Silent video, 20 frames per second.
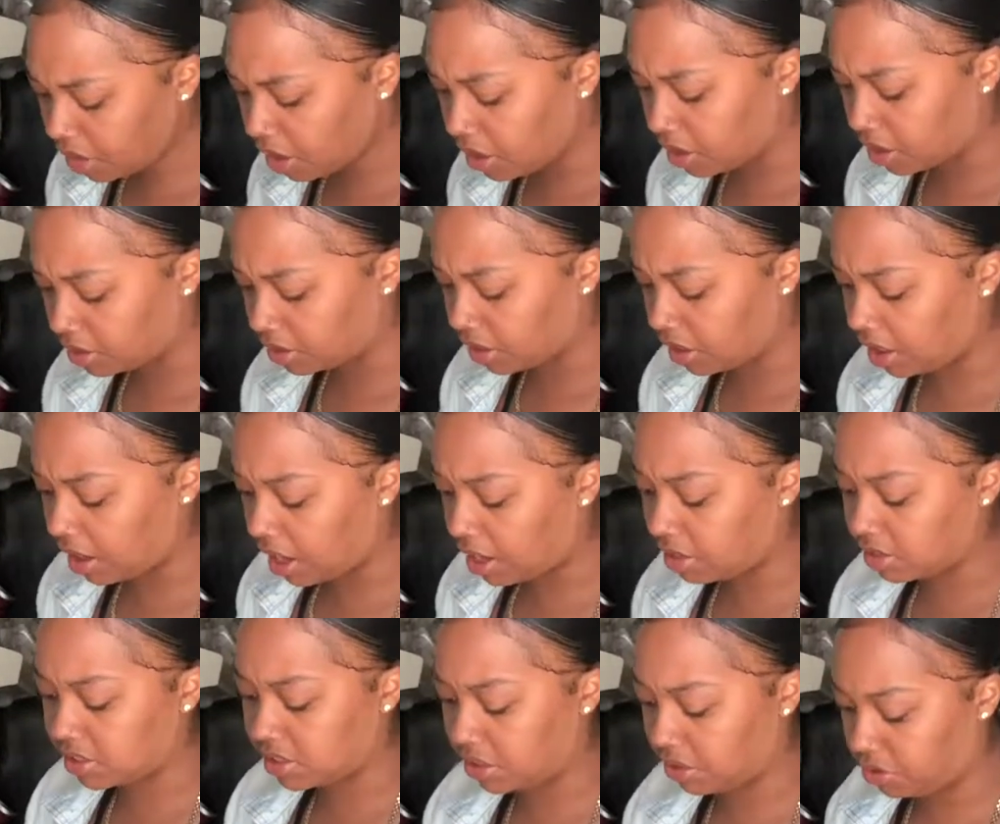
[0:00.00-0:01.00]
and the thing
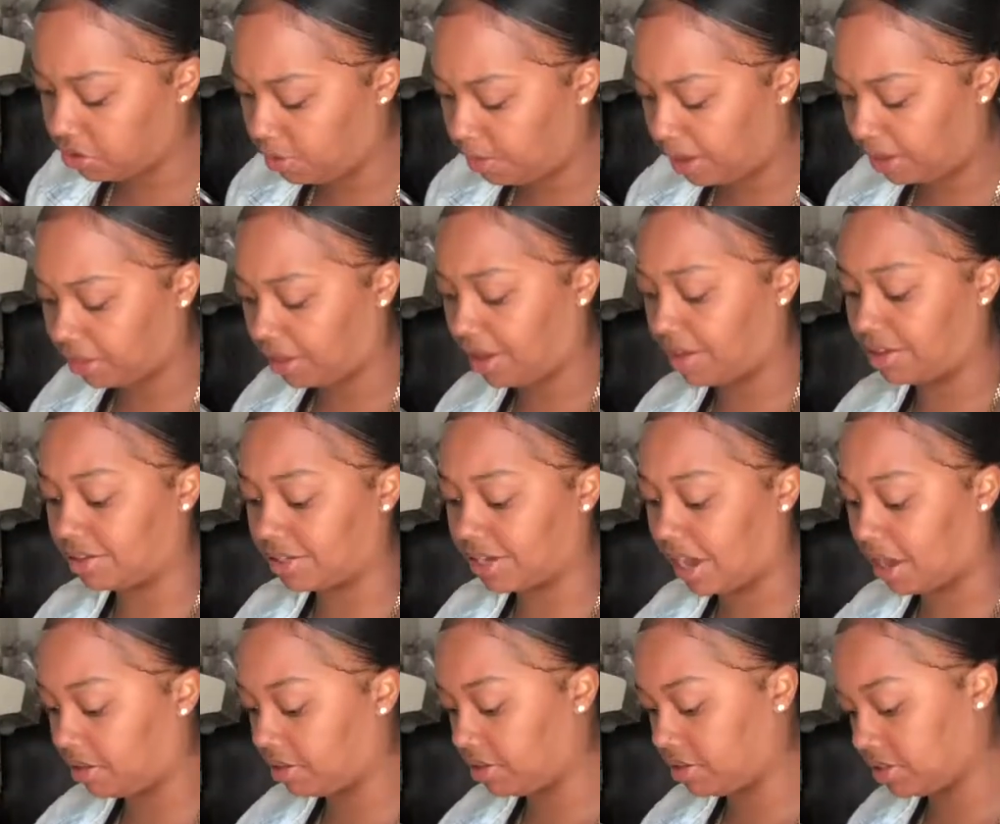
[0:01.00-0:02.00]
I'll tell you about that
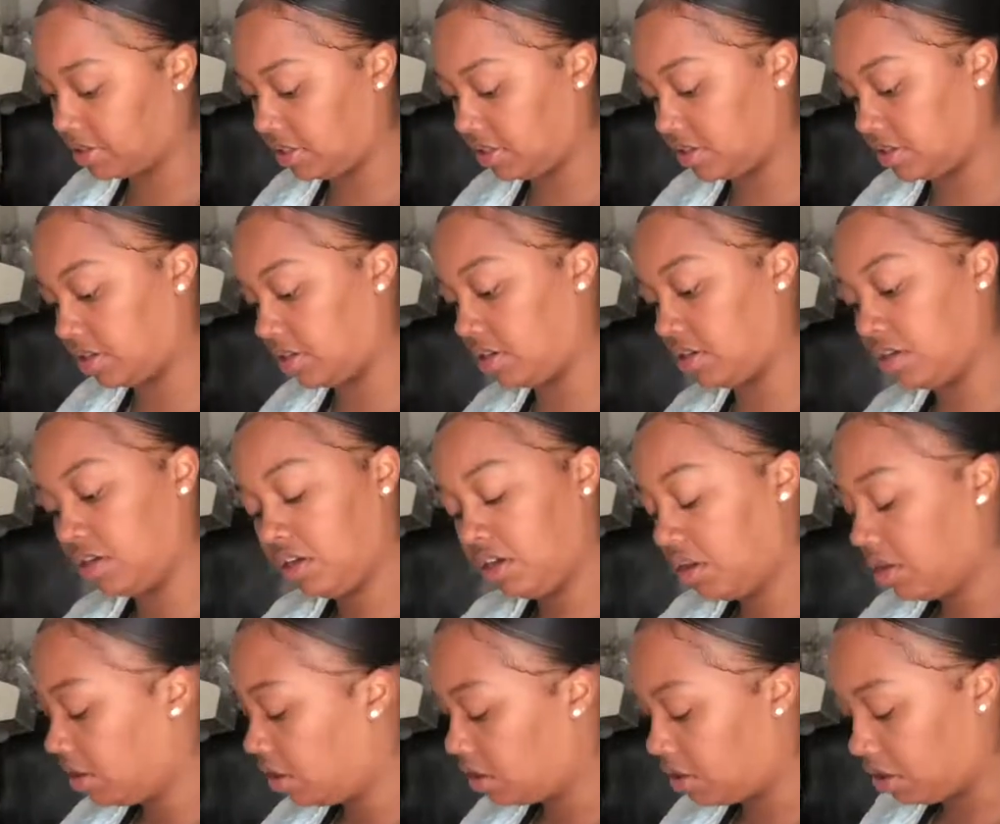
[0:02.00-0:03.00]
Italian seasoning,
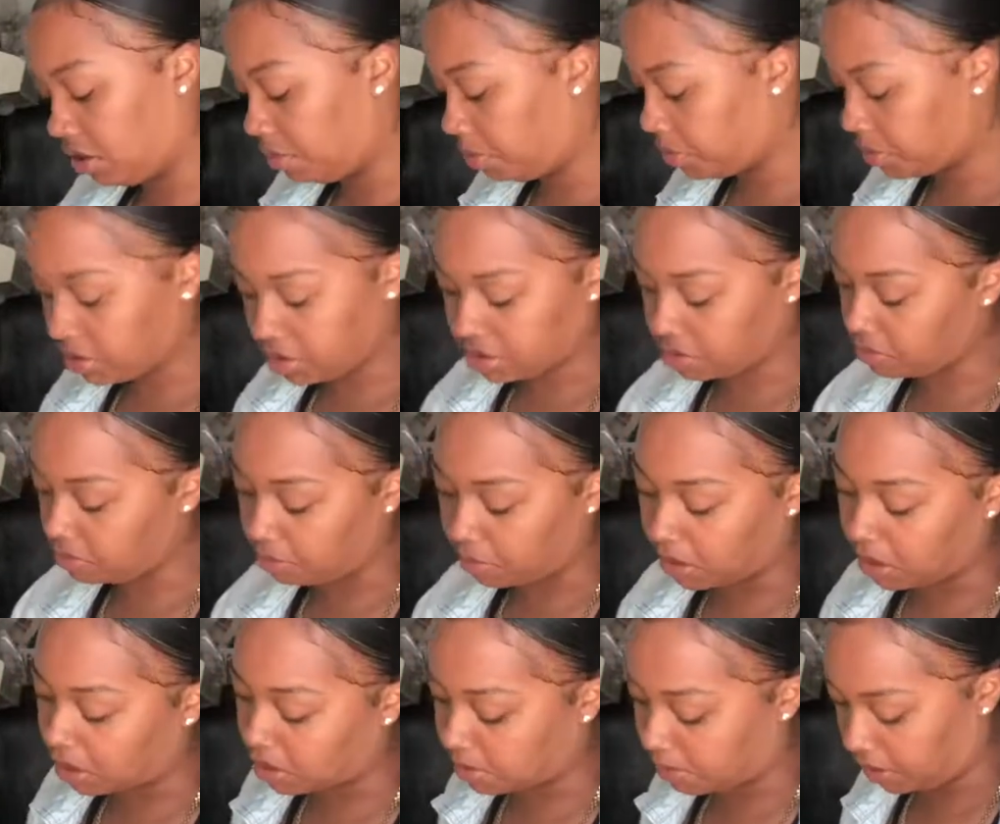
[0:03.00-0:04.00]
don't put too
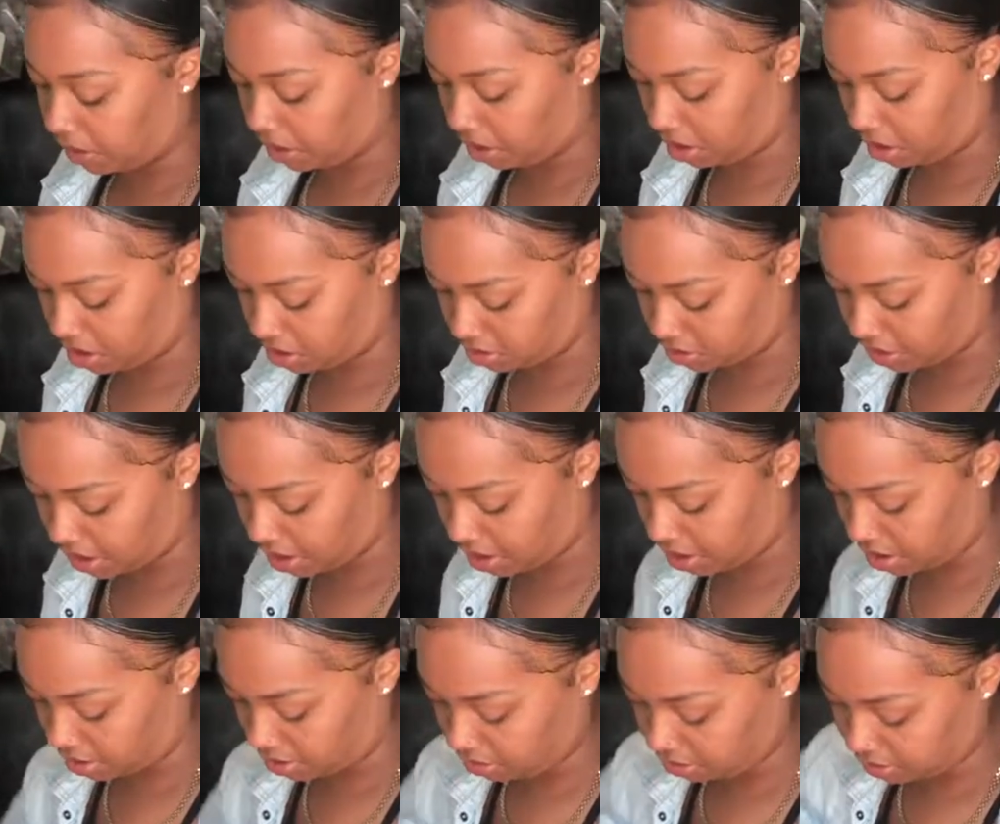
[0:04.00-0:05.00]
much because
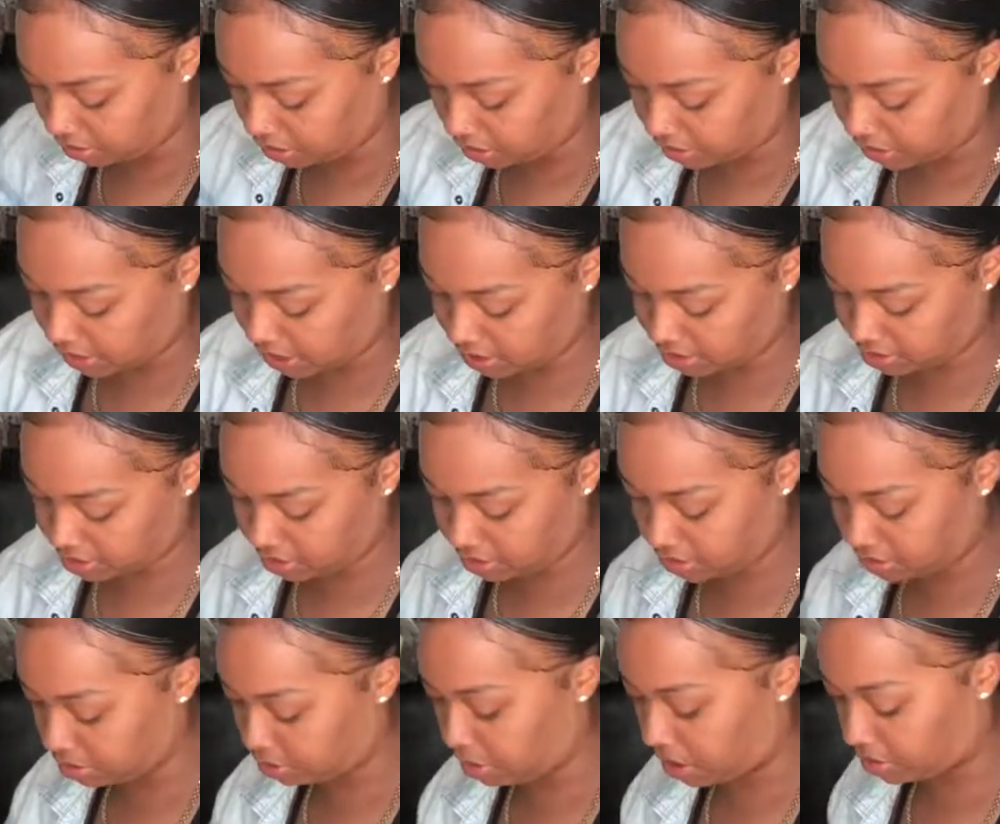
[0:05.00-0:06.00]
that Italian
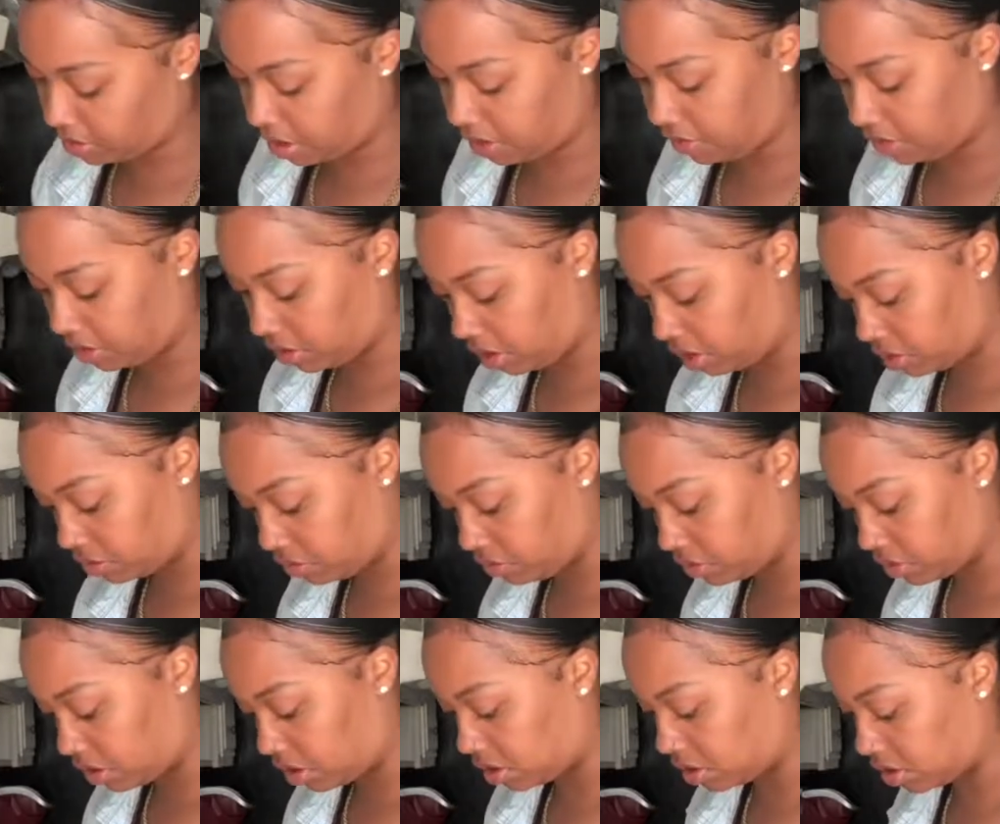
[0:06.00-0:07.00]
seasoning makes everything too
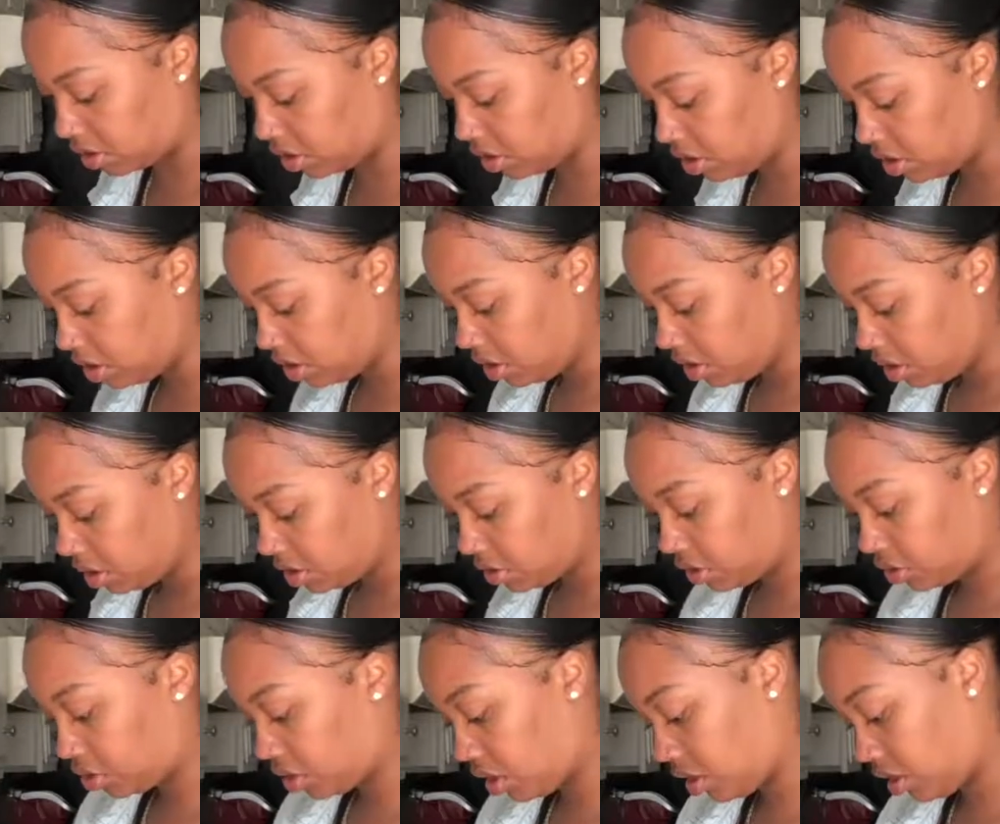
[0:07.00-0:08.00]
salty. I
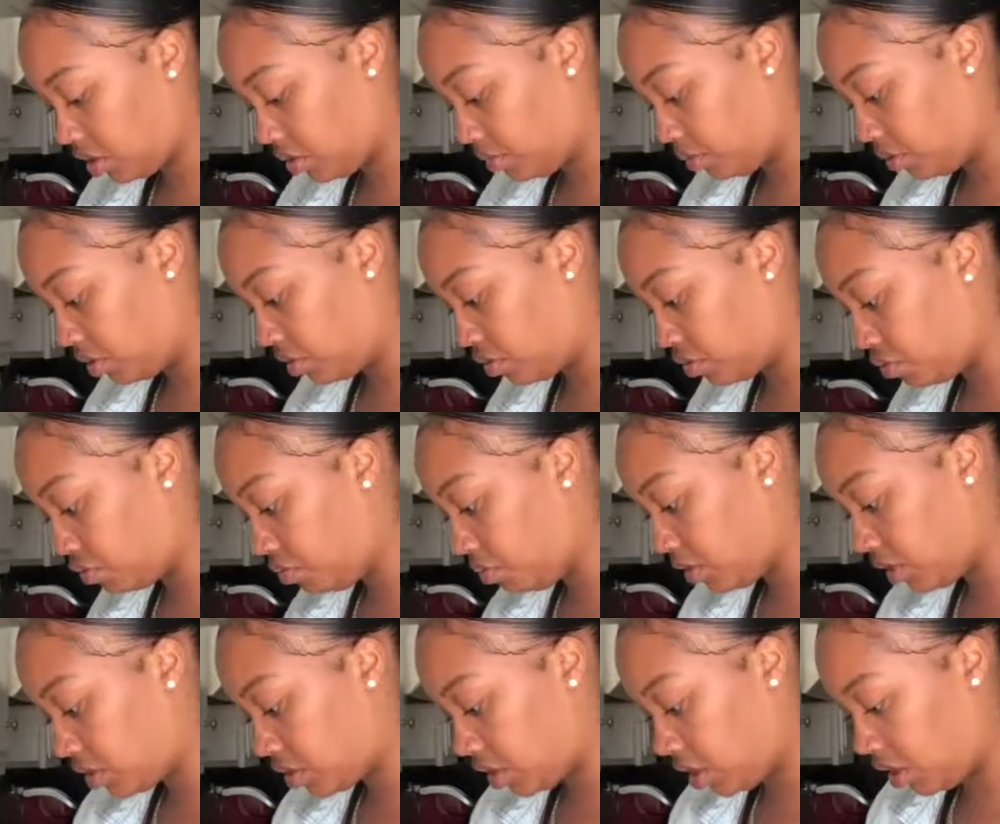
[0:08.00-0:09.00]
try not to put too
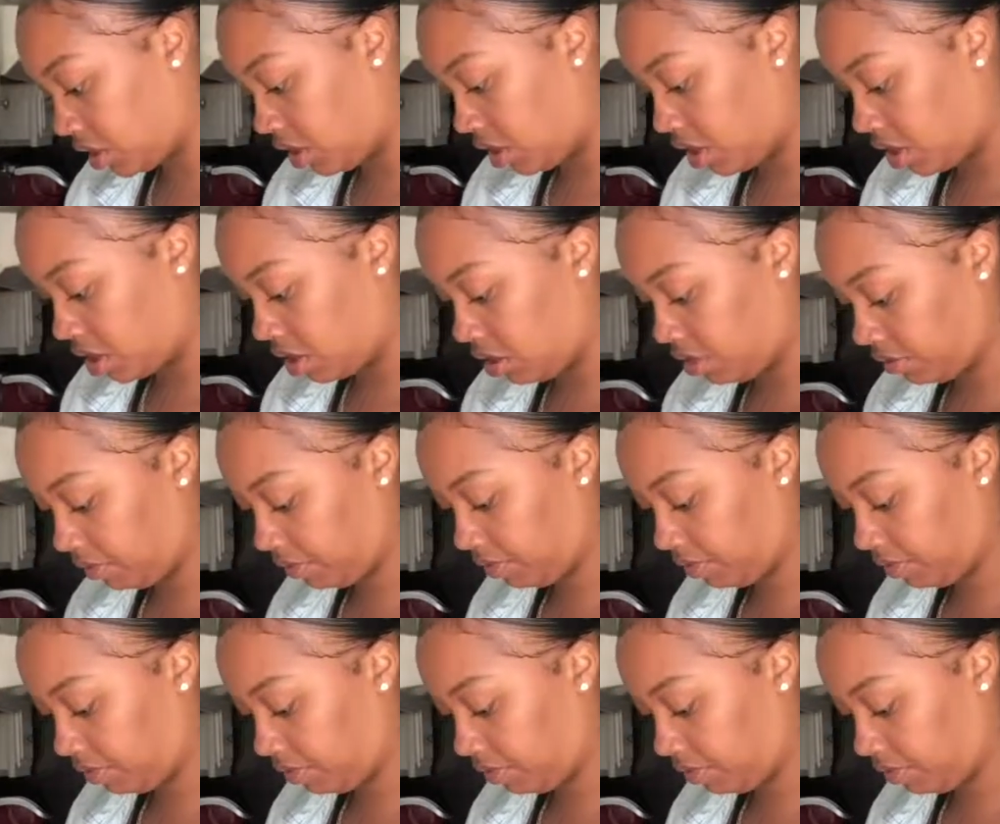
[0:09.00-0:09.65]
much in here.